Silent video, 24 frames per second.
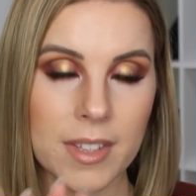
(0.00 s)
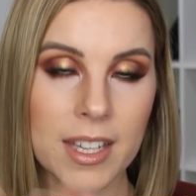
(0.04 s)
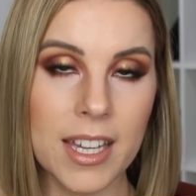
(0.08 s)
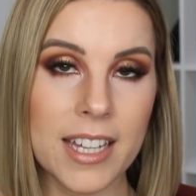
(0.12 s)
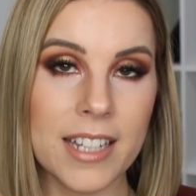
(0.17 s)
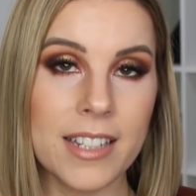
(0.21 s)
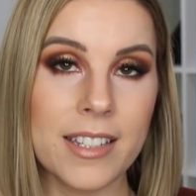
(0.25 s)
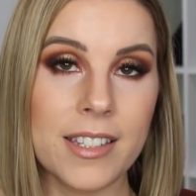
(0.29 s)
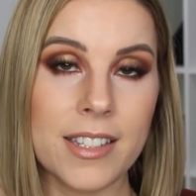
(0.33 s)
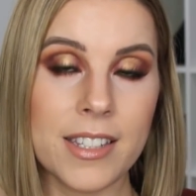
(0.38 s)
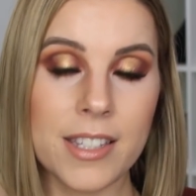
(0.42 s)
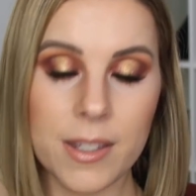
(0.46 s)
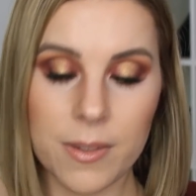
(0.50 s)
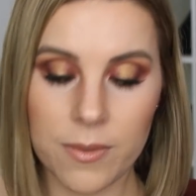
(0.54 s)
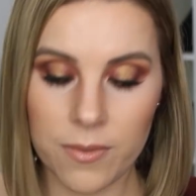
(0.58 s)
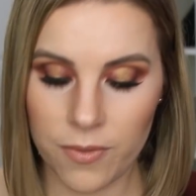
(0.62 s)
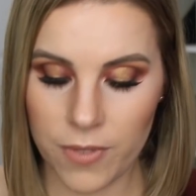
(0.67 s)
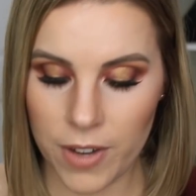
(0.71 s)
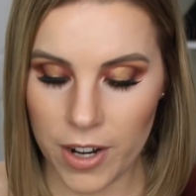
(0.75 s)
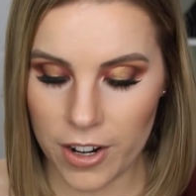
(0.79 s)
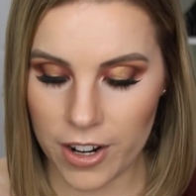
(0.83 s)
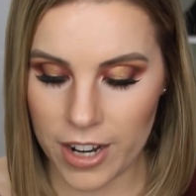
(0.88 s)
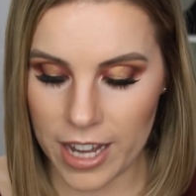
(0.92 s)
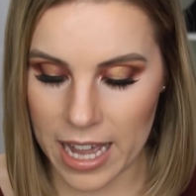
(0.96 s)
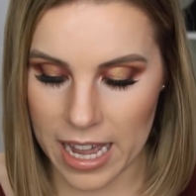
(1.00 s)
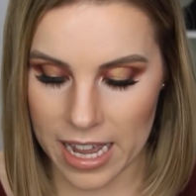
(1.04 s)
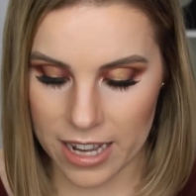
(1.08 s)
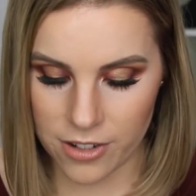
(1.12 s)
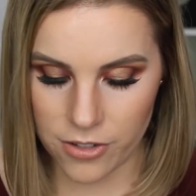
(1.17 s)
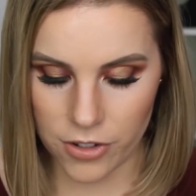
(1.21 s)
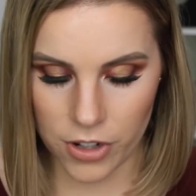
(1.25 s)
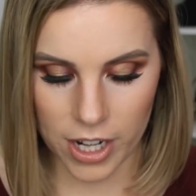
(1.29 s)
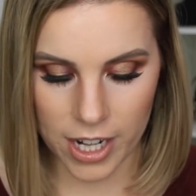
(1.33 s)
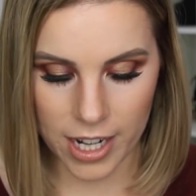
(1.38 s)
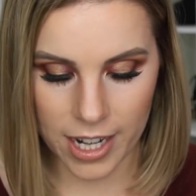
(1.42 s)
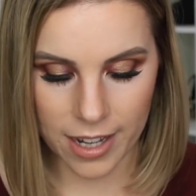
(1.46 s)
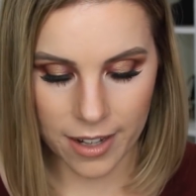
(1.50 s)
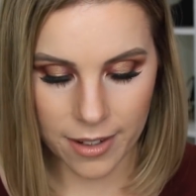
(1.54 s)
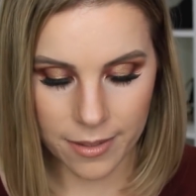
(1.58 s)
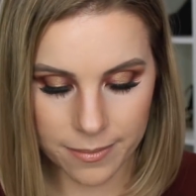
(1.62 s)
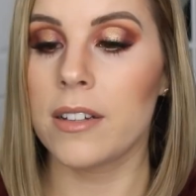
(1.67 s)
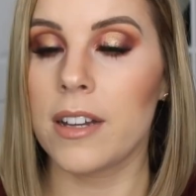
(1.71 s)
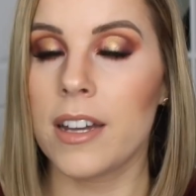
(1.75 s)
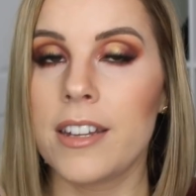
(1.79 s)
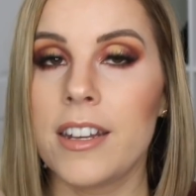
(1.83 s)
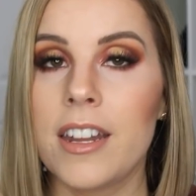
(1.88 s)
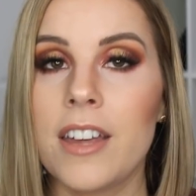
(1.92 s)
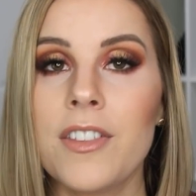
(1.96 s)
it's very hydrating.
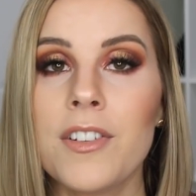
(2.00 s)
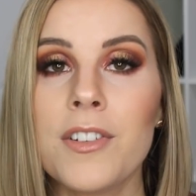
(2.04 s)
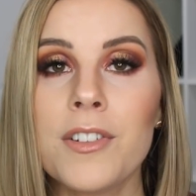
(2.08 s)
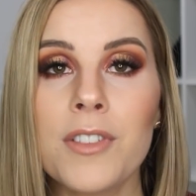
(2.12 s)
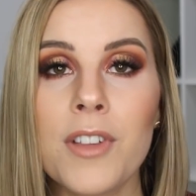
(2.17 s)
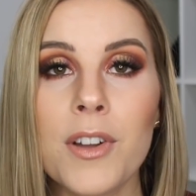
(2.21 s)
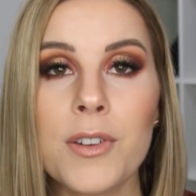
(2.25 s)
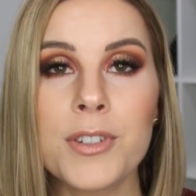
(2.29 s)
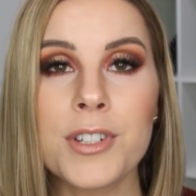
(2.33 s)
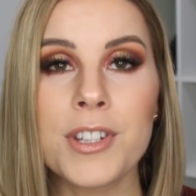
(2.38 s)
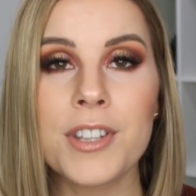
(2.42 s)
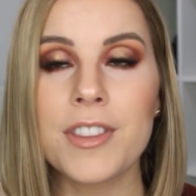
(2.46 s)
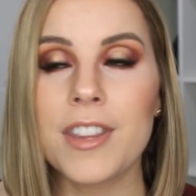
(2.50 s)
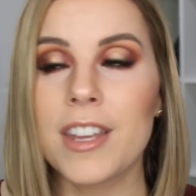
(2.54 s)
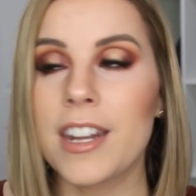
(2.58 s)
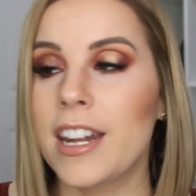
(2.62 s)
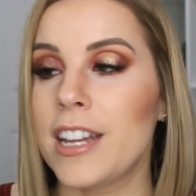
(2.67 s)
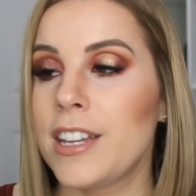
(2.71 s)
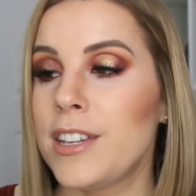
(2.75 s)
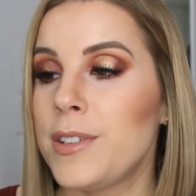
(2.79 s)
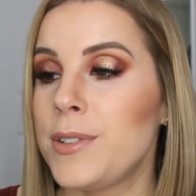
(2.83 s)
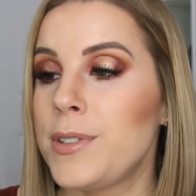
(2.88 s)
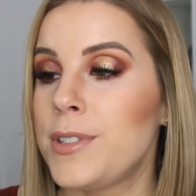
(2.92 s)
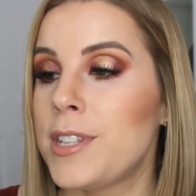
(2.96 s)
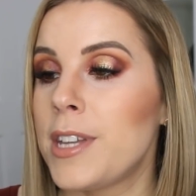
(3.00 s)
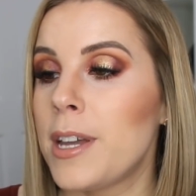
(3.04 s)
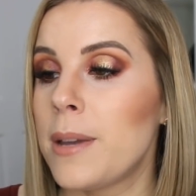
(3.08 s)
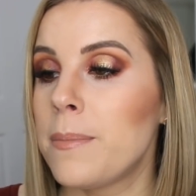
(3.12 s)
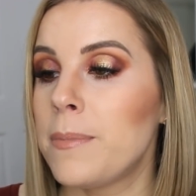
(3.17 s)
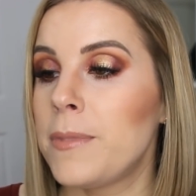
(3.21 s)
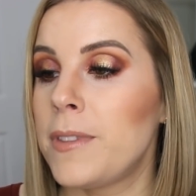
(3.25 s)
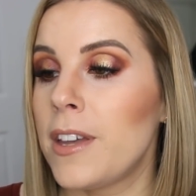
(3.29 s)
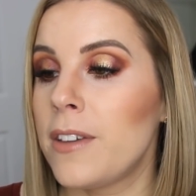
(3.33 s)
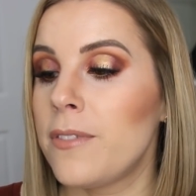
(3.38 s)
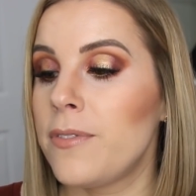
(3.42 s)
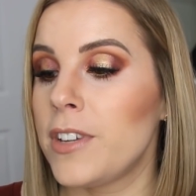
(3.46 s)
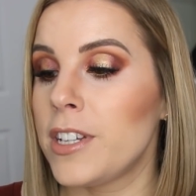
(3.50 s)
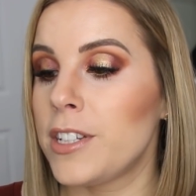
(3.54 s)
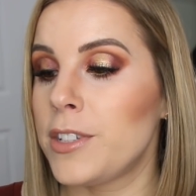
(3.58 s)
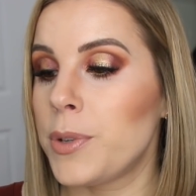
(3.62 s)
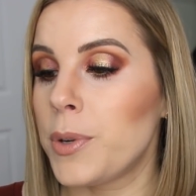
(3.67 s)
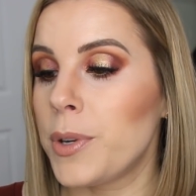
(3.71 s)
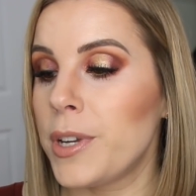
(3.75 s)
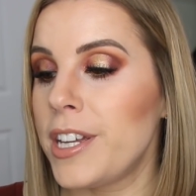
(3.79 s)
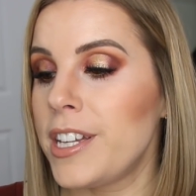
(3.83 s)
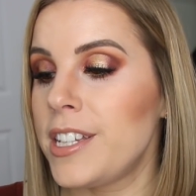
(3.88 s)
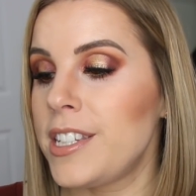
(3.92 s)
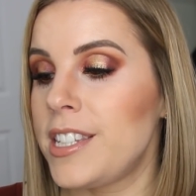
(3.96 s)
Another lotion that I used up, the
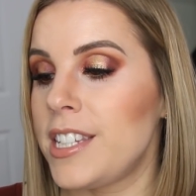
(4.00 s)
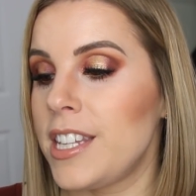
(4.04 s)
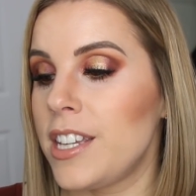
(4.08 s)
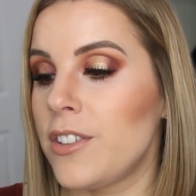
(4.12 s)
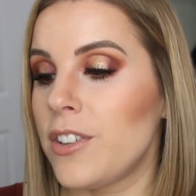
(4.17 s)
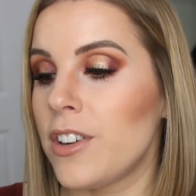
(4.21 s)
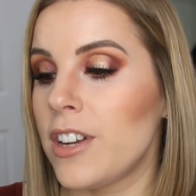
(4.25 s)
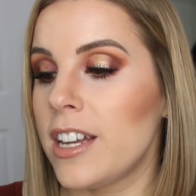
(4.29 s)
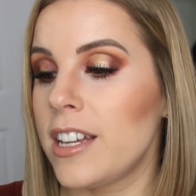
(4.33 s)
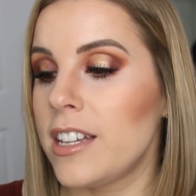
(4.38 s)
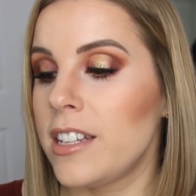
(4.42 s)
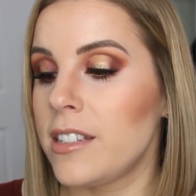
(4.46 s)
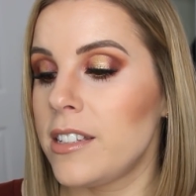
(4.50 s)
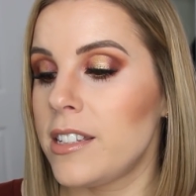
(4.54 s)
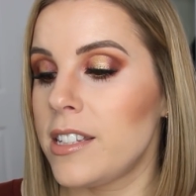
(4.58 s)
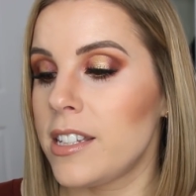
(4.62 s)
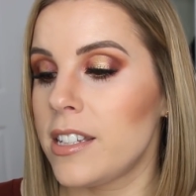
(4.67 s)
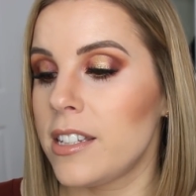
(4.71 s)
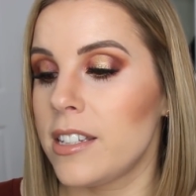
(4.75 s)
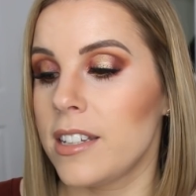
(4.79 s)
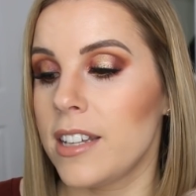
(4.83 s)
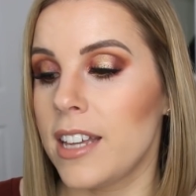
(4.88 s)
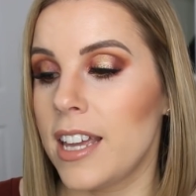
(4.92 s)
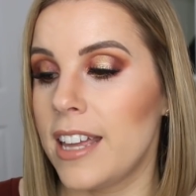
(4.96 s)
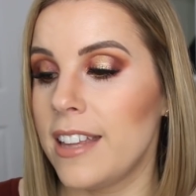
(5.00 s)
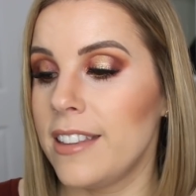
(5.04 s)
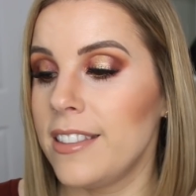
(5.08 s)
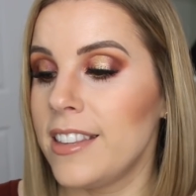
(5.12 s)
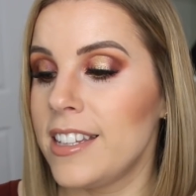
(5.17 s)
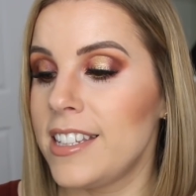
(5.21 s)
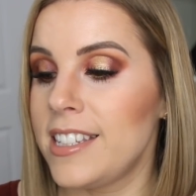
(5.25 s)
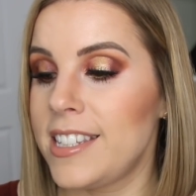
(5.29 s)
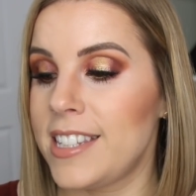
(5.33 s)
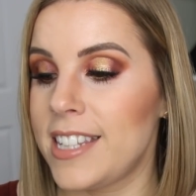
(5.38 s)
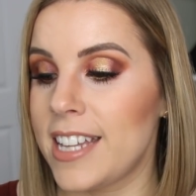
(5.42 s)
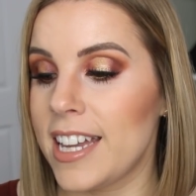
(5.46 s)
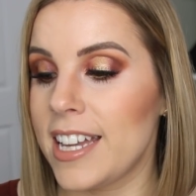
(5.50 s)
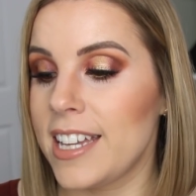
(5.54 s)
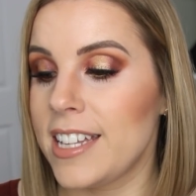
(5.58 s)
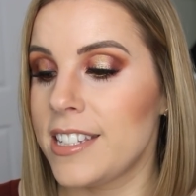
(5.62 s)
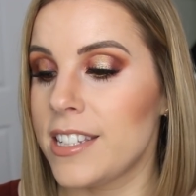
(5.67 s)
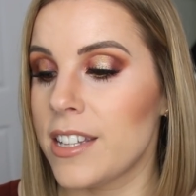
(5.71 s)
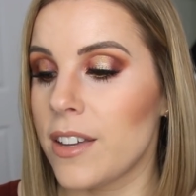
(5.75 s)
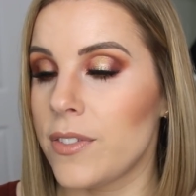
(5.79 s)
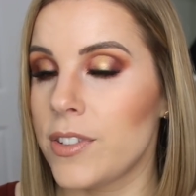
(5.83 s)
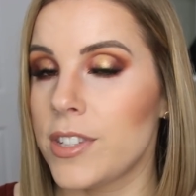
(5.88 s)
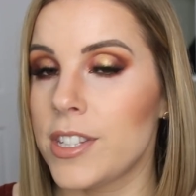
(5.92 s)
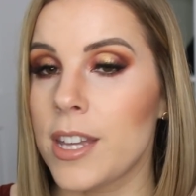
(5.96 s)
Victoria's Secret Endless
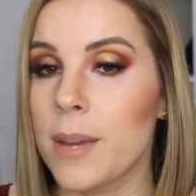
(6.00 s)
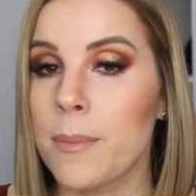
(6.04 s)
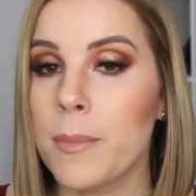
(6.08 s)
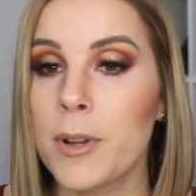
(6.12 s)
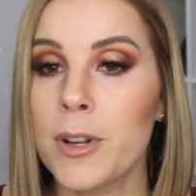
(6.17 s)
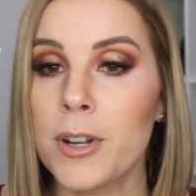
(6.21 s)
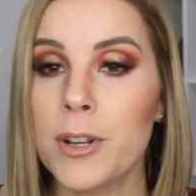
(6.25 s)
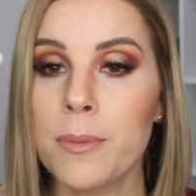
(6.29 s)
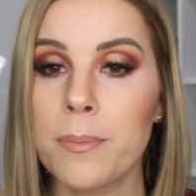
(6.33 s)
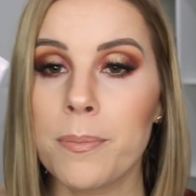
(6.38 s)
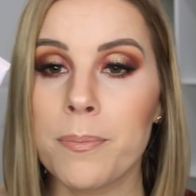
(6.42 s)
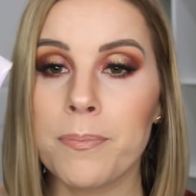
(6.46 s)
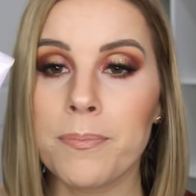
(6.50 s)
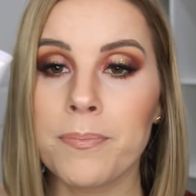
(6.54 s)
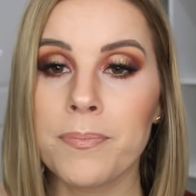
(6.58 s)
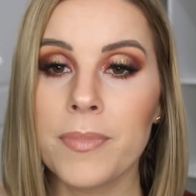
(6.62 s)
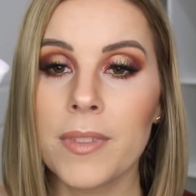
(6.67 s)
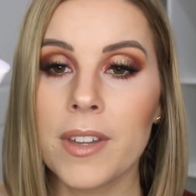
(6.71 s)
Days of Summer